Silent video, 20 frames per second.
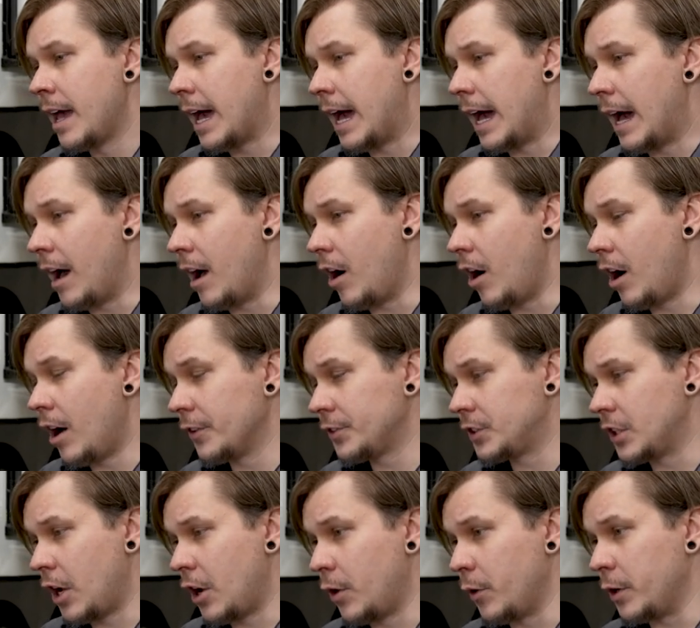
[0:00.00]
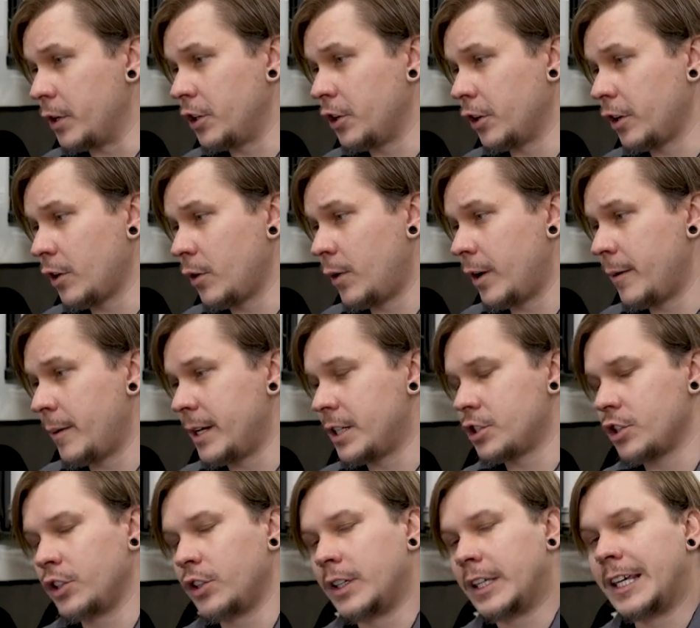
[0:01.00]
Also, you're going to want to make
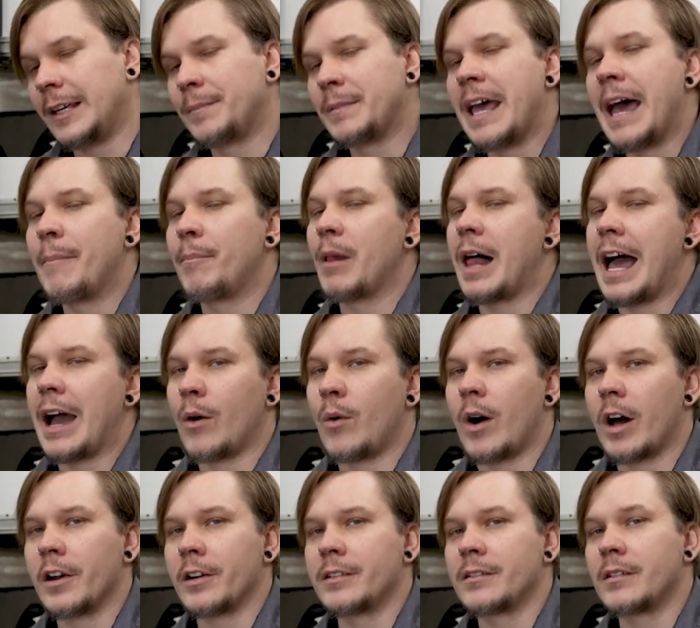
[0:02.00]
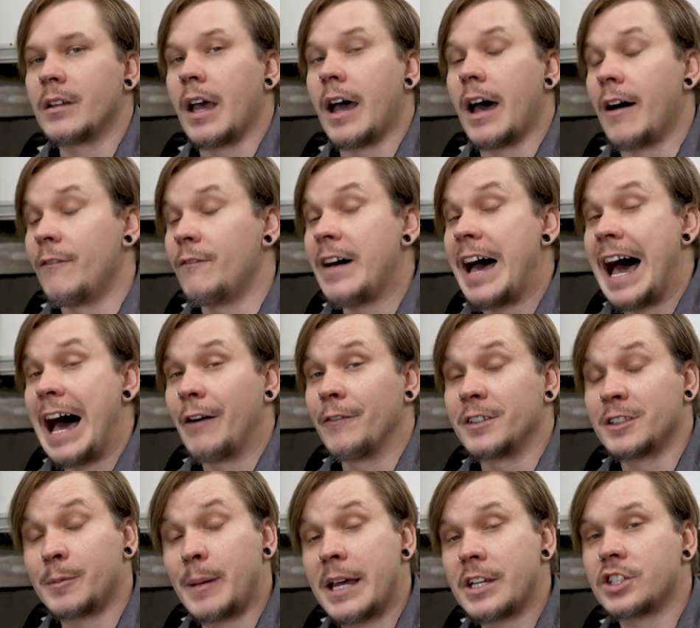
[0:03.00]
sure you keep that black water valve,
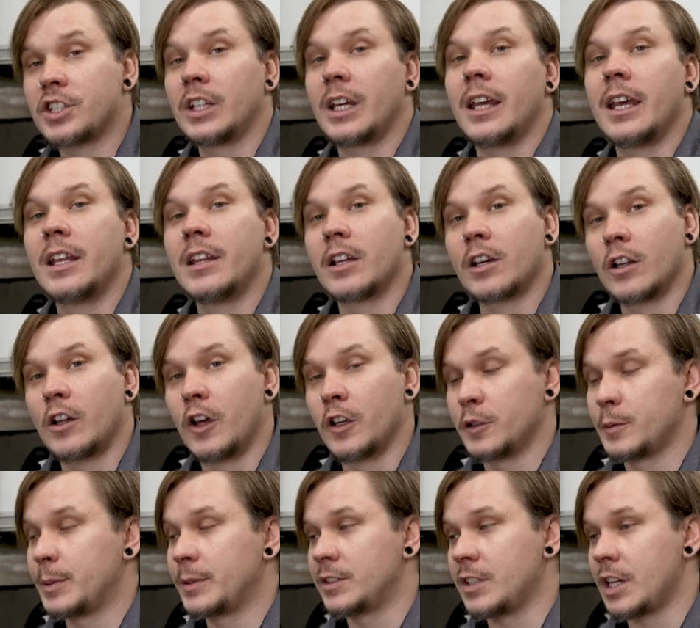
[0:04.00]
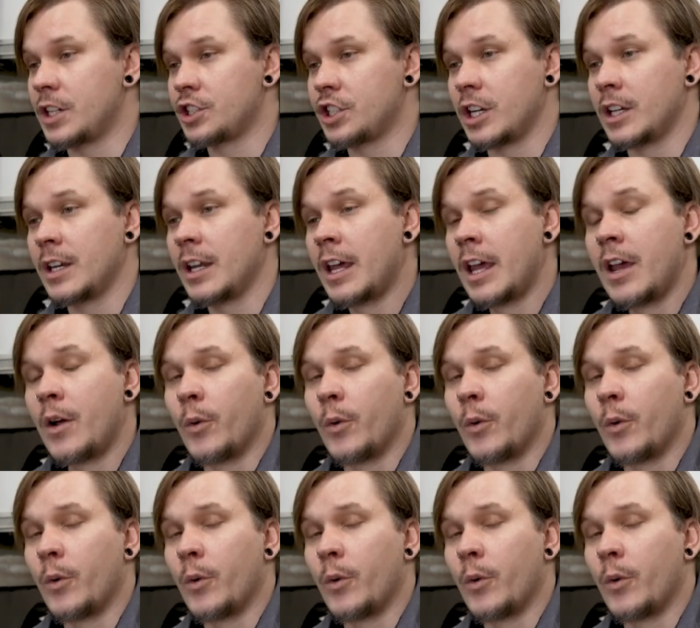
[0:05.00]
especially in the closed position.